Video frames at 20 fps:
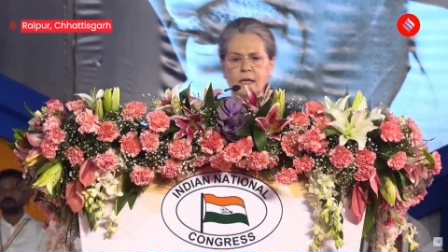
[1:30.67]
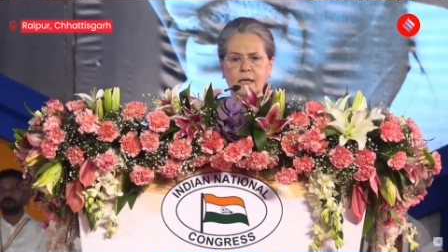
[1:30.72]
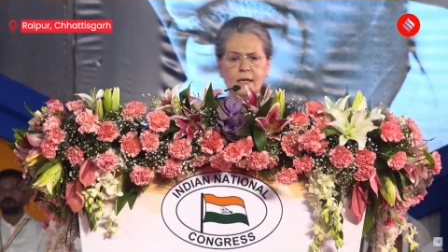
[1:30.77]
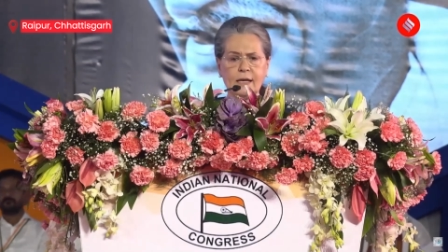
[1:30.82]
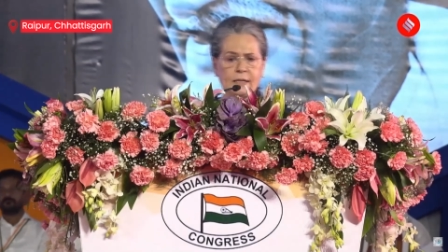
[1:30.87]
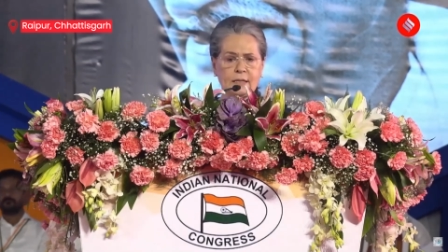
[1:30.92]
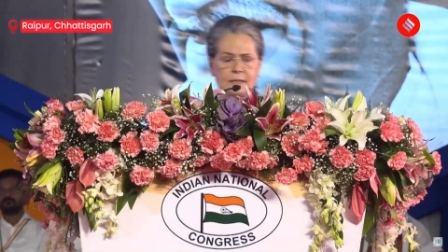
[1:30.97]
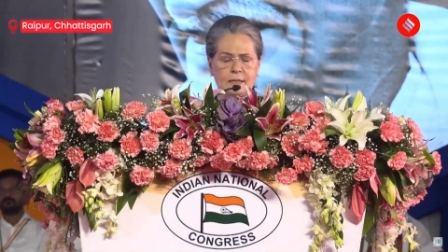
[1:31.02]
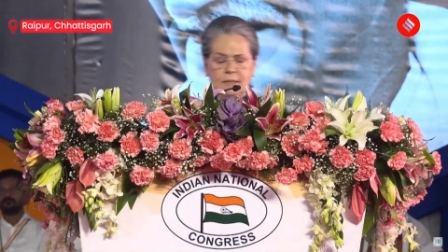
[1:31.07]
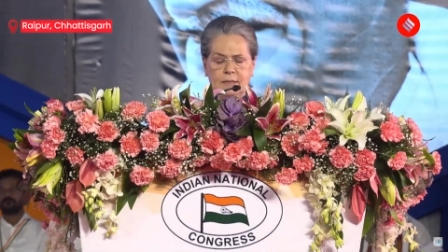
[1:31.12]

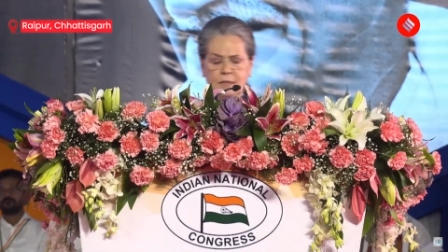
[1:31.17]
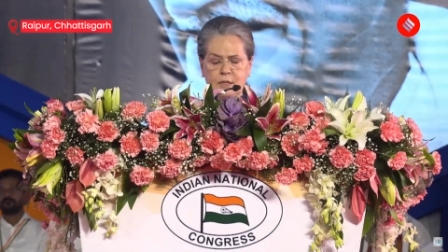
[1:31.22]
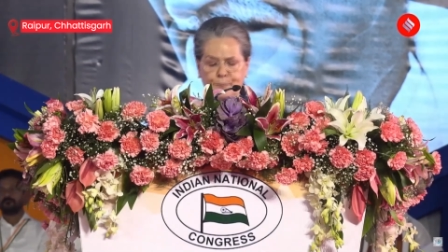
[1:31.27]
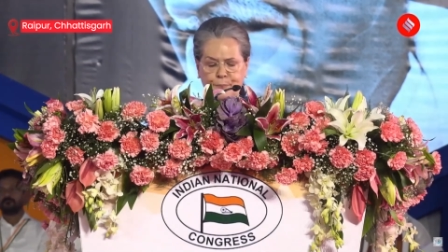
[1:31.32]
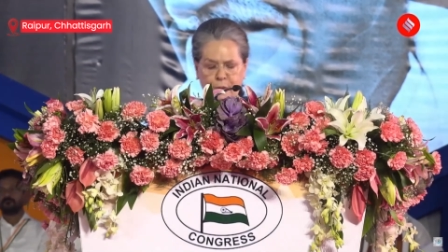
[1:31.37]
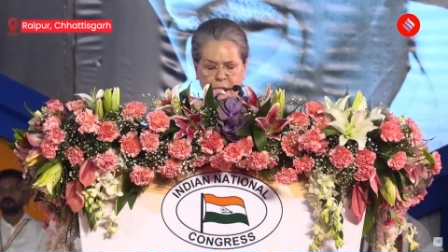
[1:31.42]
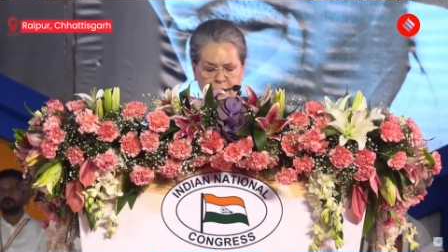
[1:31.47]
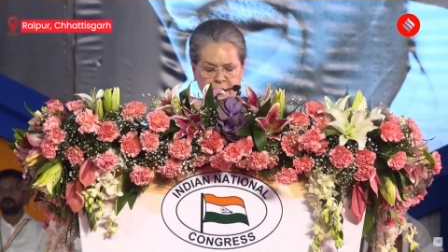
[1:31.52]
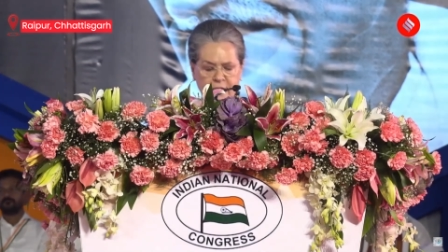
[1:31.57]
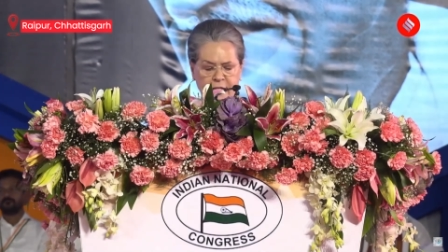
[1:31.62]
is a
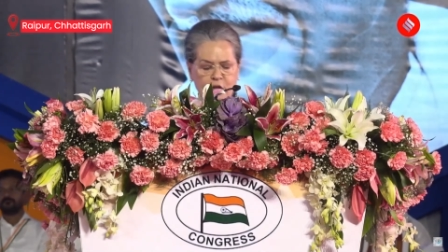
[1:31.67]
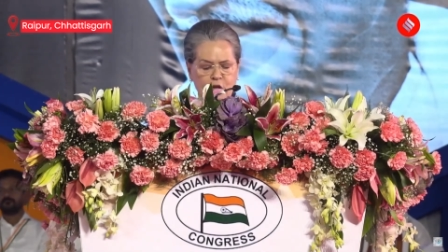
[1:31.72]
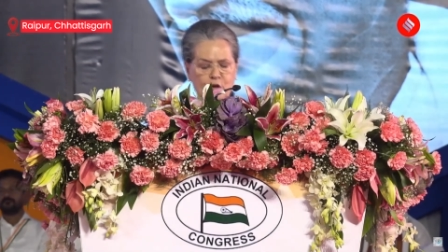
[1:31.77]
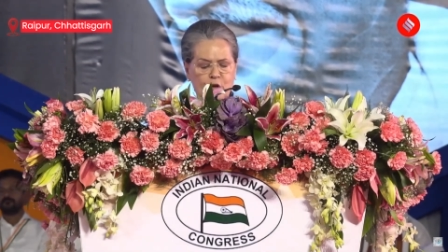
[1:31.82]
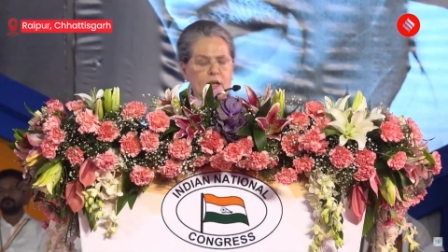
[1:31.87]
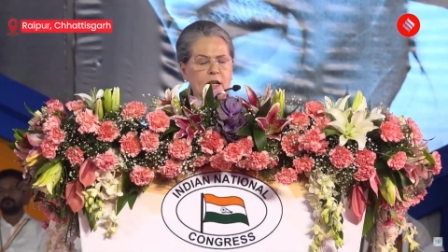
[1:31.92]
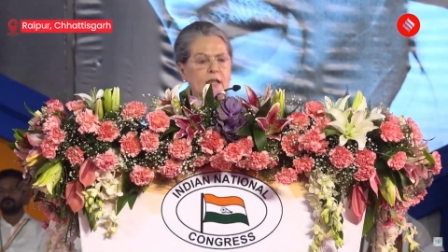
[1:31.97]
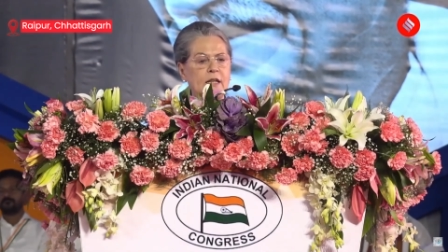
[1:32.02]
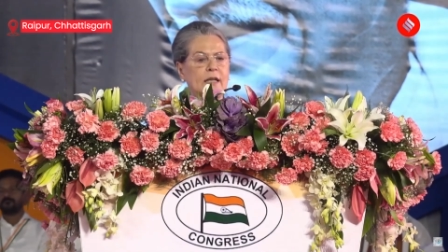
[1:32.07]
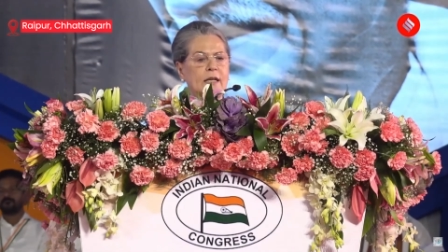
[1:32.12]

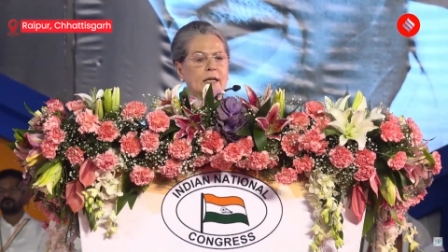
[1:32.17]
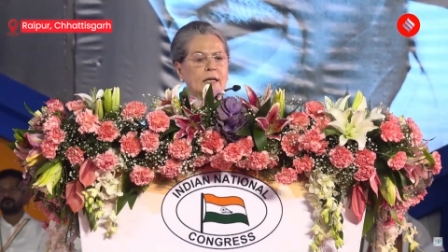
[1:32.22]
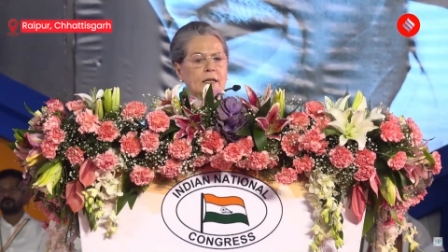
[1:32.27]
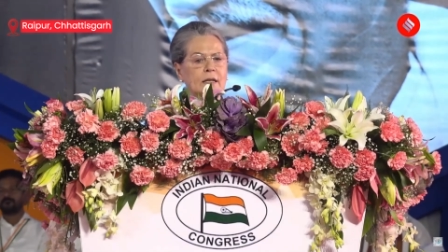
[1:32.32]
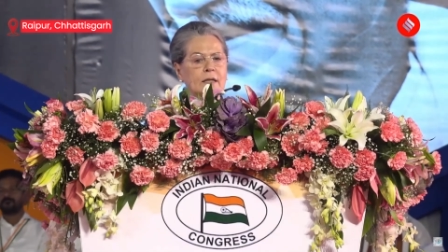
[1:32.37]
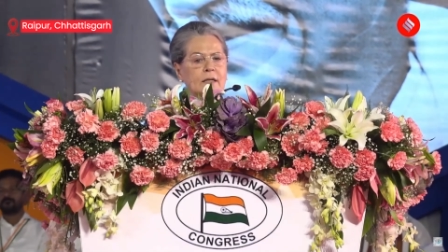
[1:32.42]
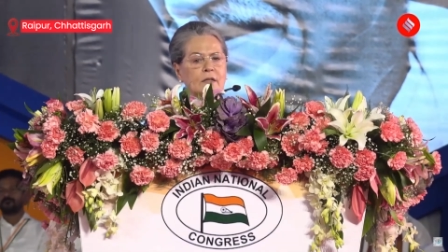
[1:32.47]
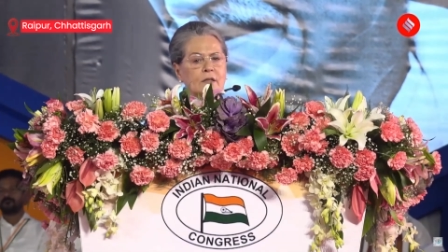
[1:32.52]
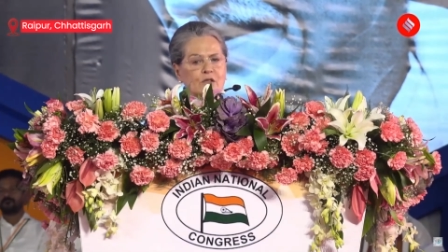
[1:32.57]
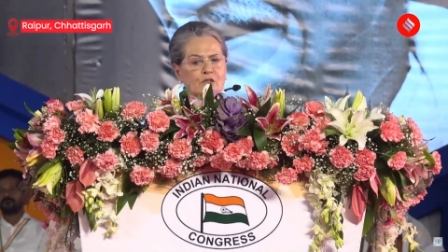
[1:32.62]
particularly
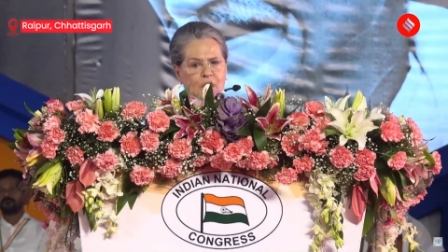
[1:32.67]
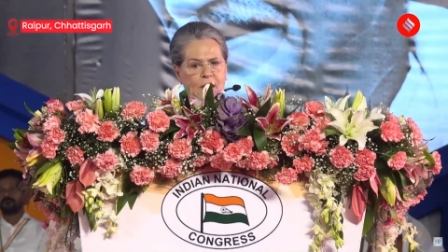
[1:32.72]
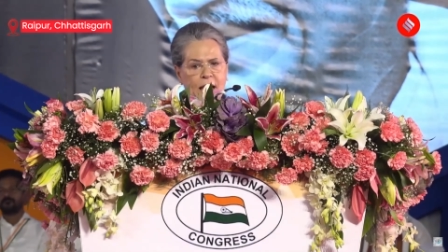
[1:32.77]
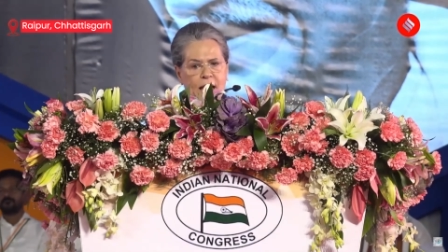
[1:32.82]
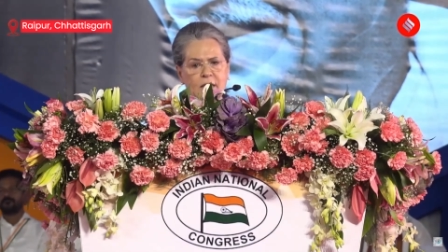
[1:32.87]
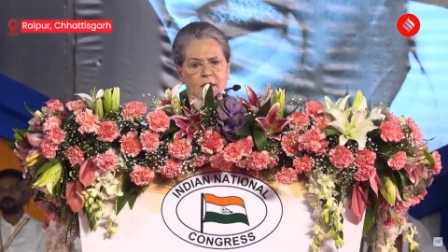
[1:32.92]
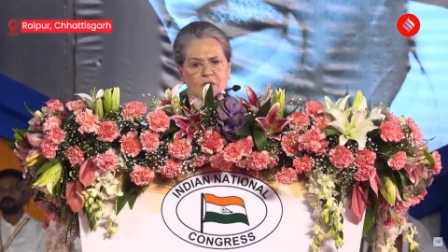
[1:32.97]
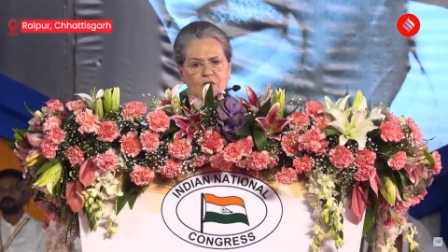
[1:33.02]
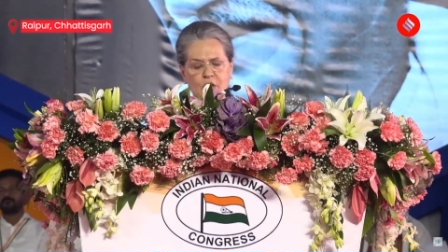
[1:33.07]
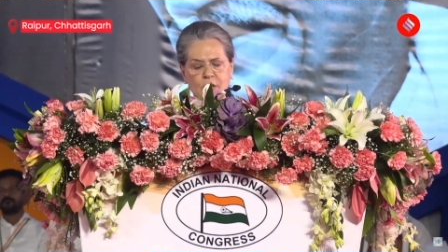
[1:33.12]

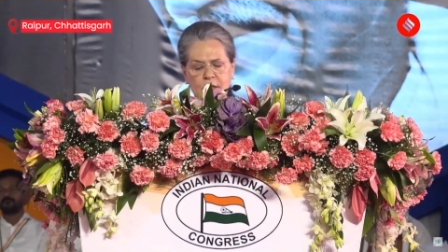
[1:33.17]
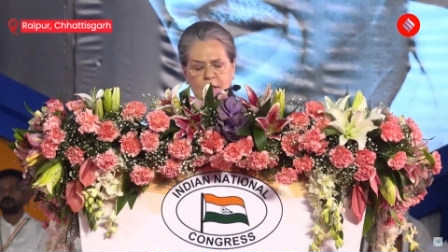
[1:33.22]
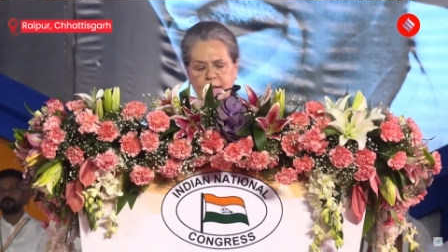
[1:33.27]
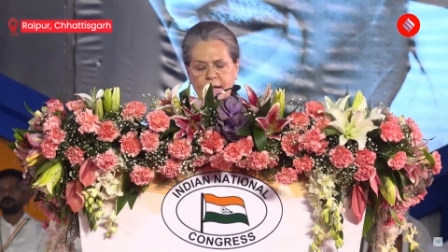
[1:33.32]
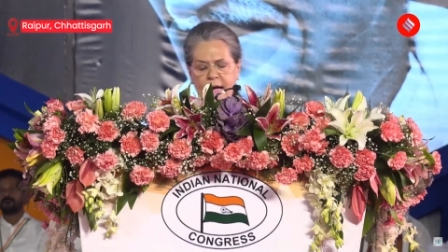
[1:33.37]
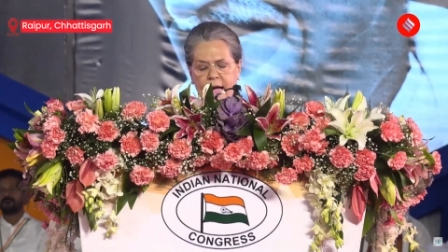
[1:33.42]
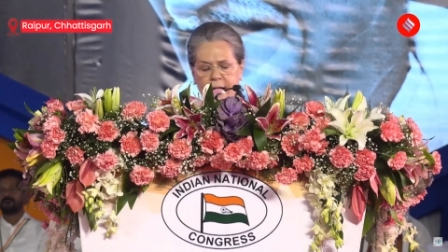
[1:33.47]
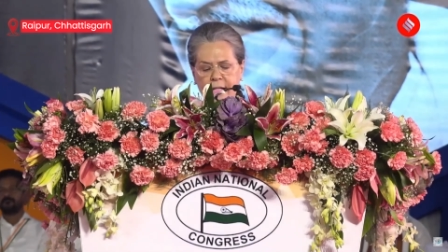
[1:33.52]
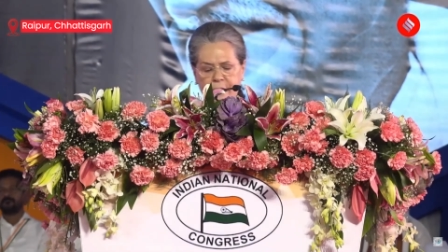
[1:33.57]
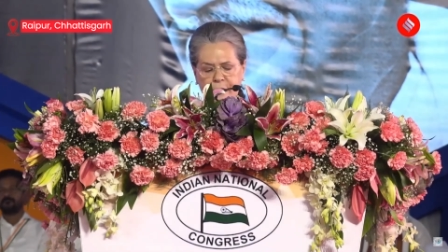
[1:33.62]
challenging
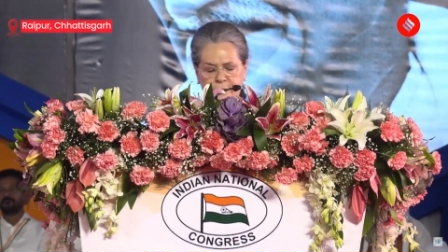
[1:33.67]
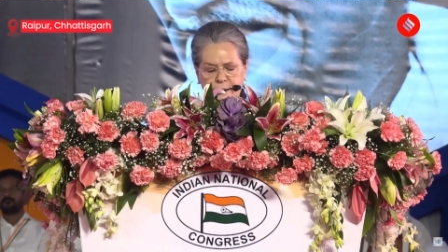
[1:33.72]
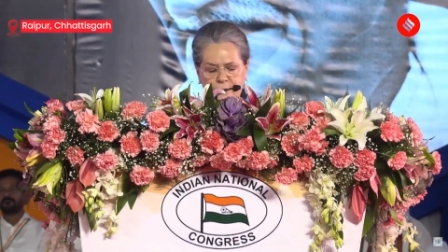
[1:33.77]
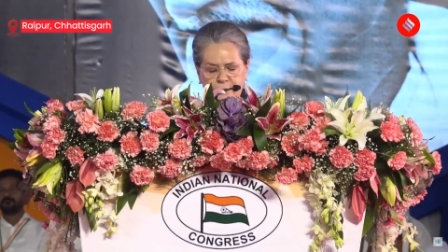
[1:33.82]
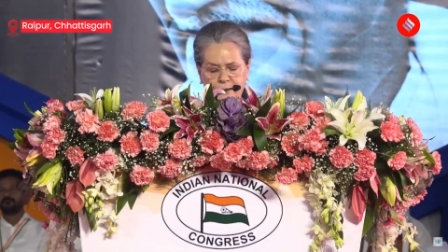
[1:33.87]
time